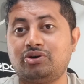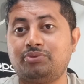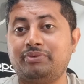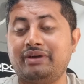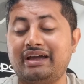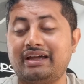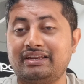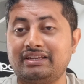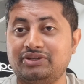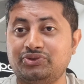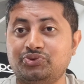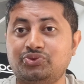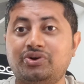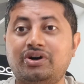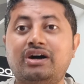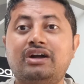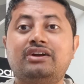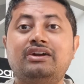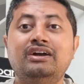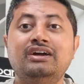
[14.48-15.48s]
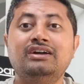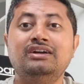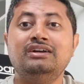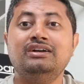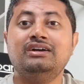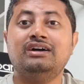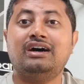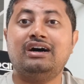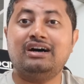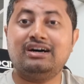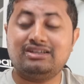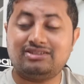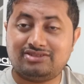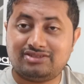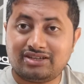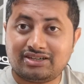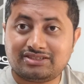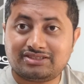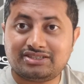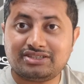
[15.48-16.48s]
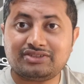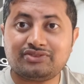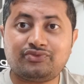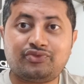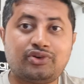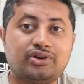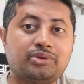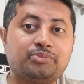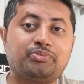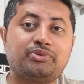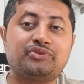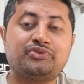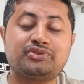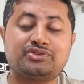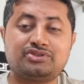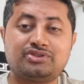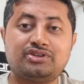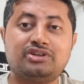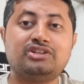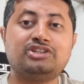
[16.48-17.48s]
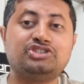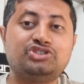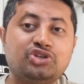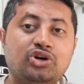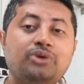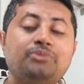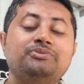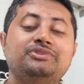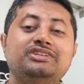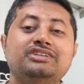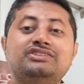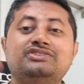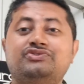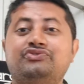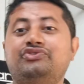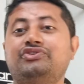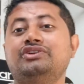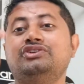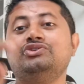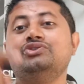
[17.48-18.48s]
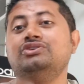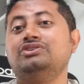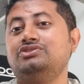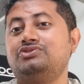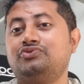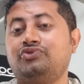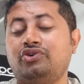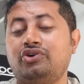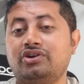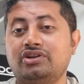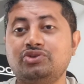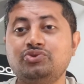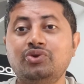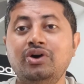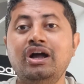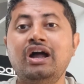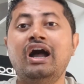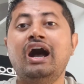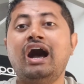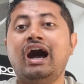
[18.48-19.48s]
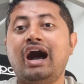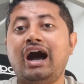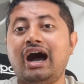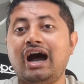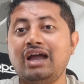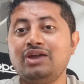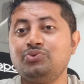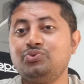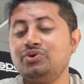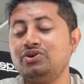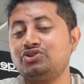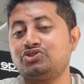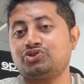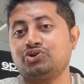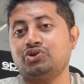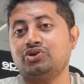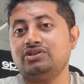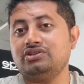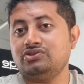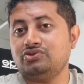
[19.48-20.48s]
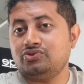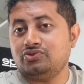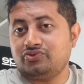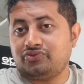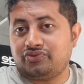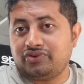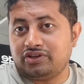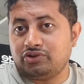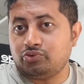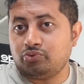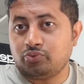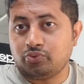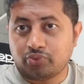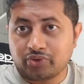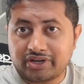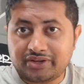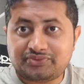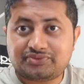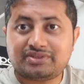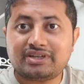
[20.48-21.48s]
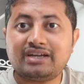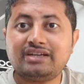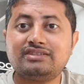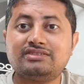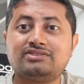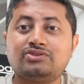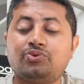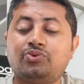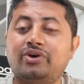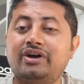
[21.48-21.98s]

job and you are uh, searching for a professional job this video is for you i will show you few websites